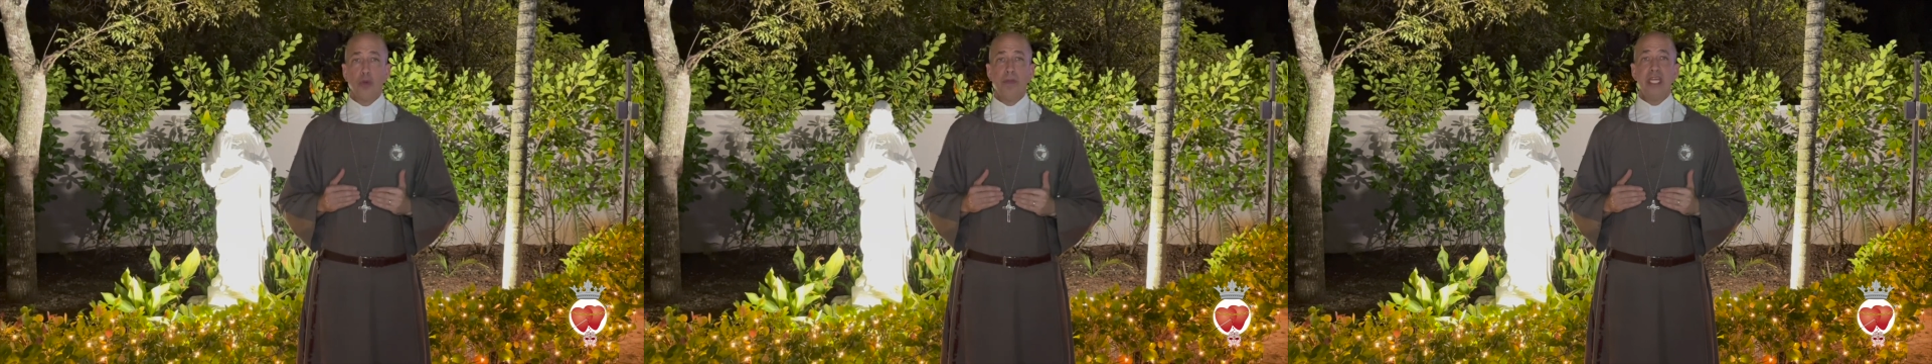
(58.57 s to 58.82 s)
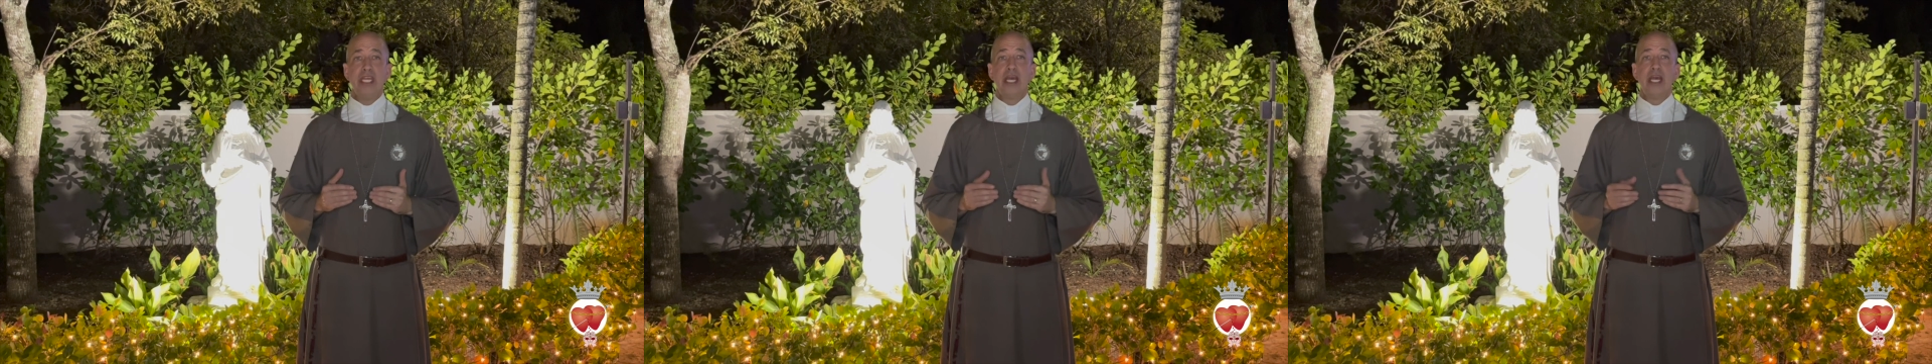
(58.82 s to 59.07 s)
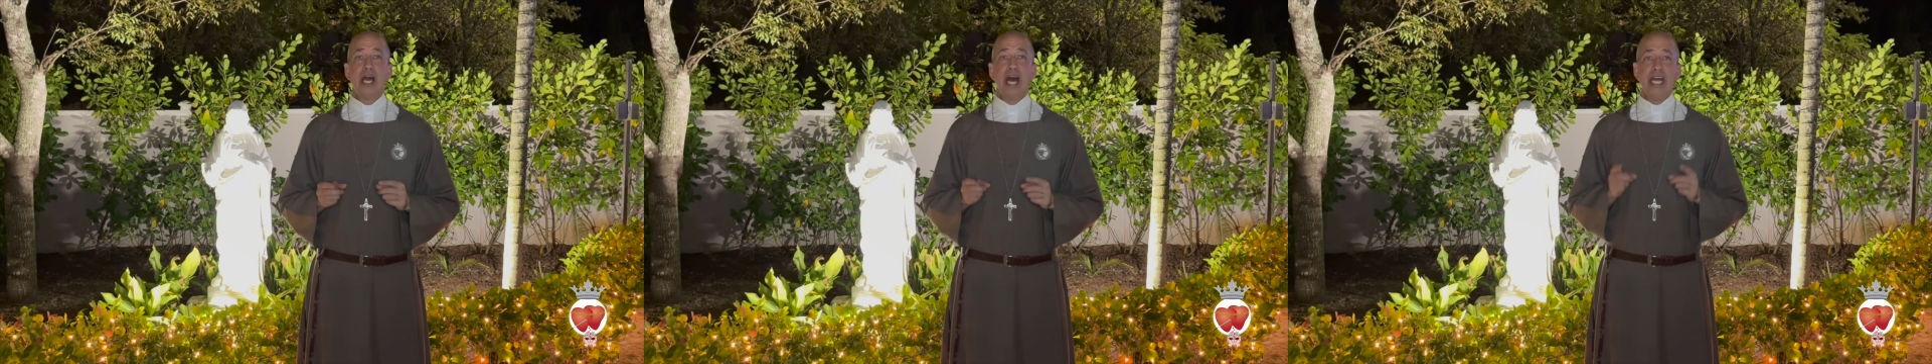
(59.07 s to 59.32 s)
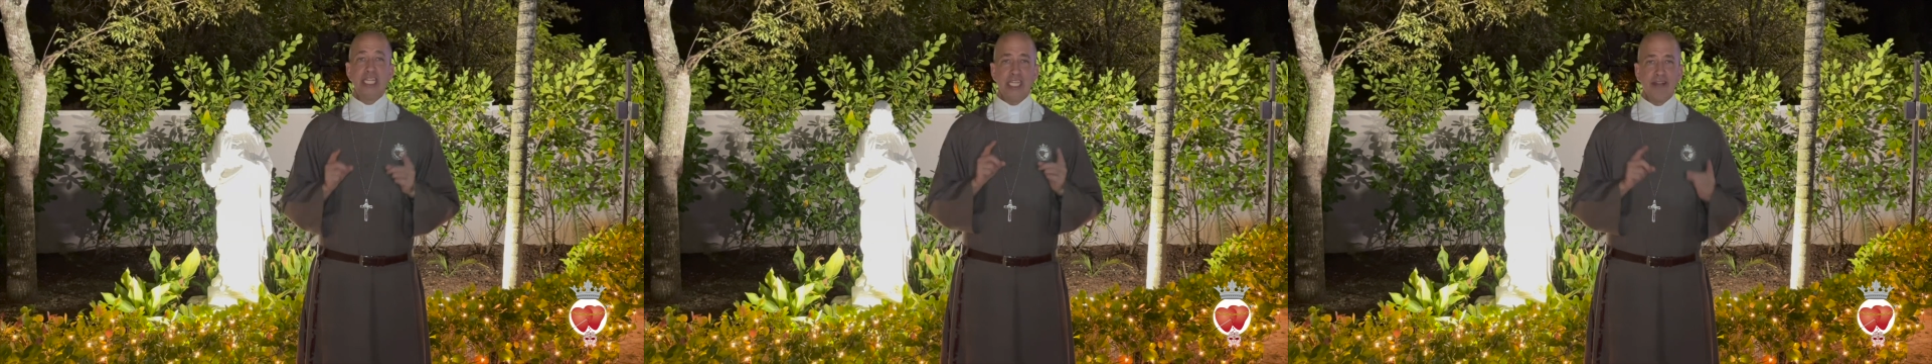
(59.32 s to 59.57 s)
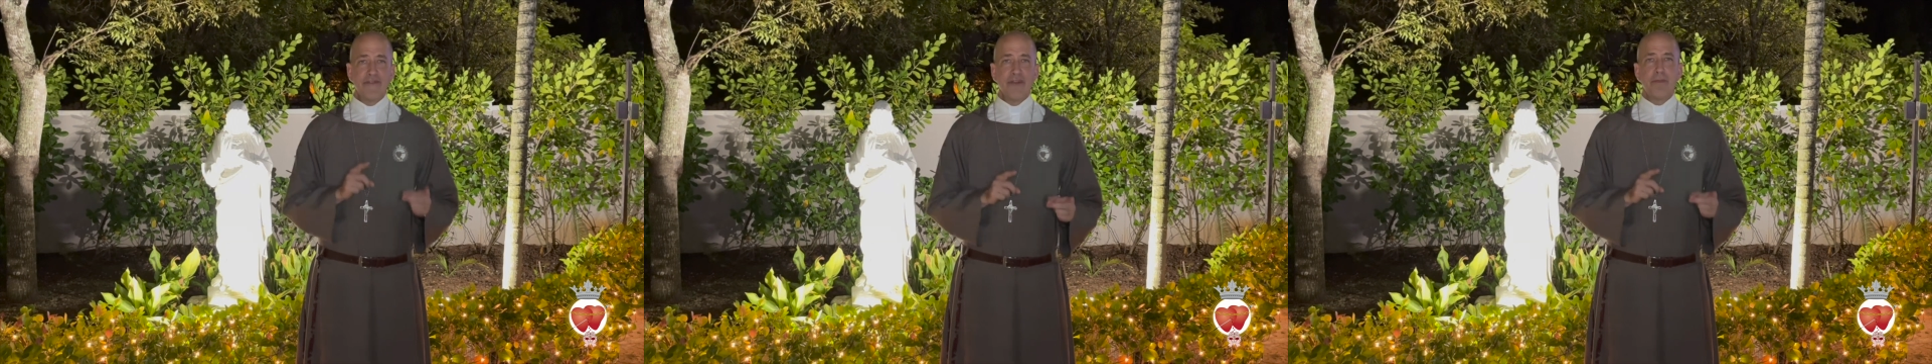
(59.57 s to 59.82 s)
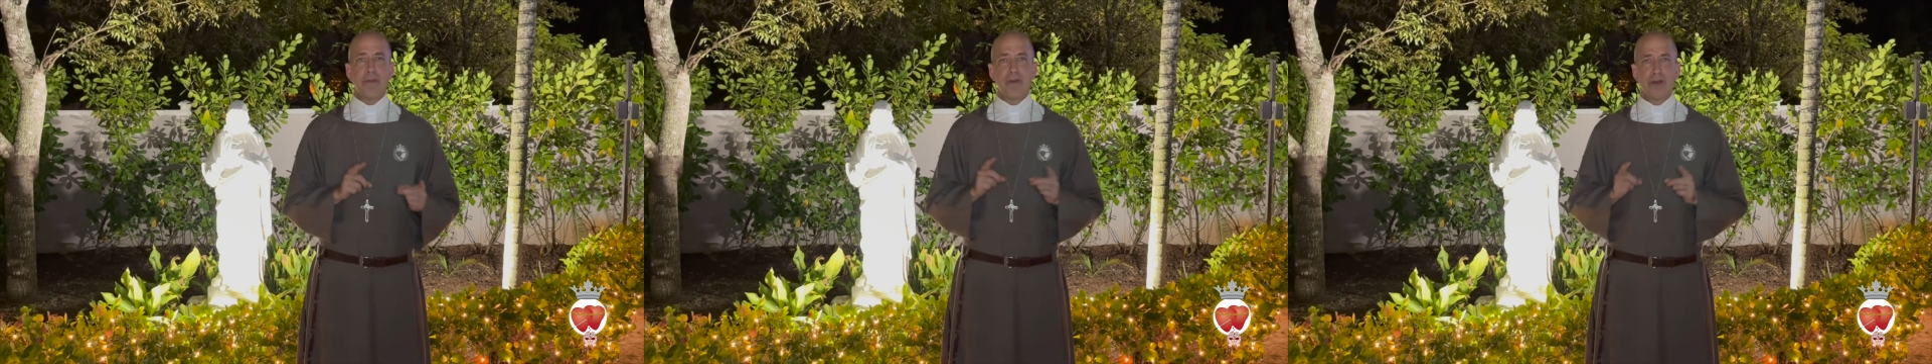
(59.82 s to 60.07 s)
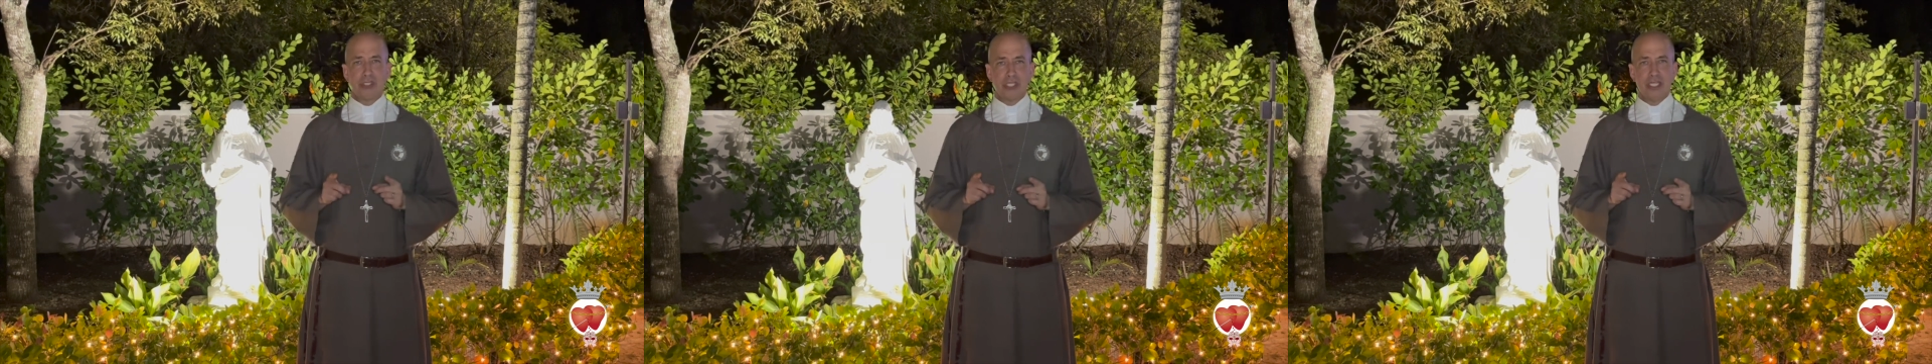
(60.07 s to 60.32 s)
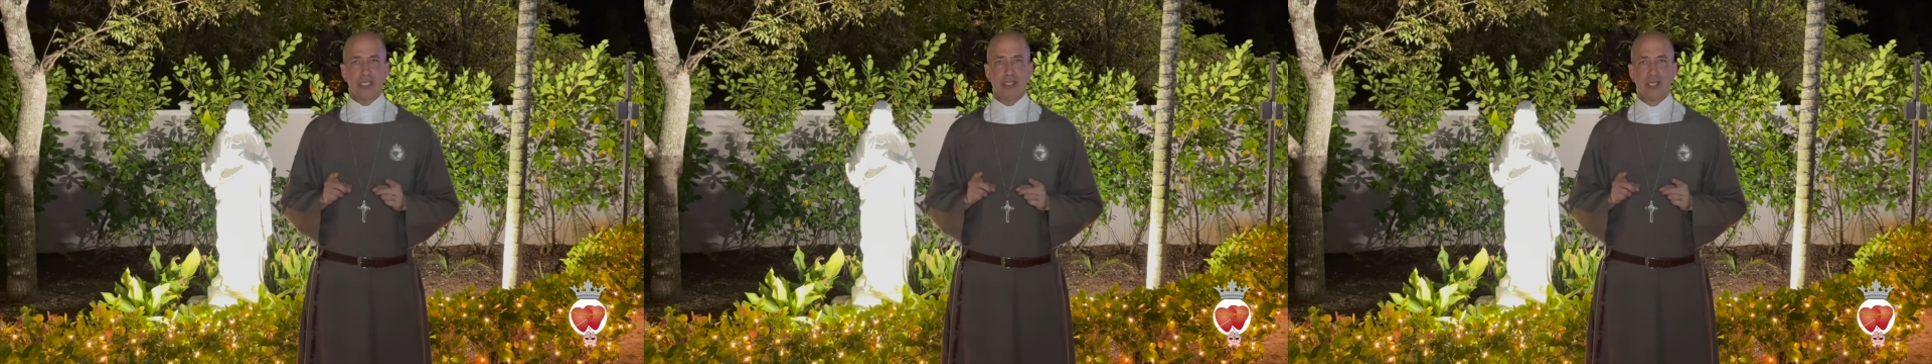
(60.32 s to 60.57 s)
be a different person,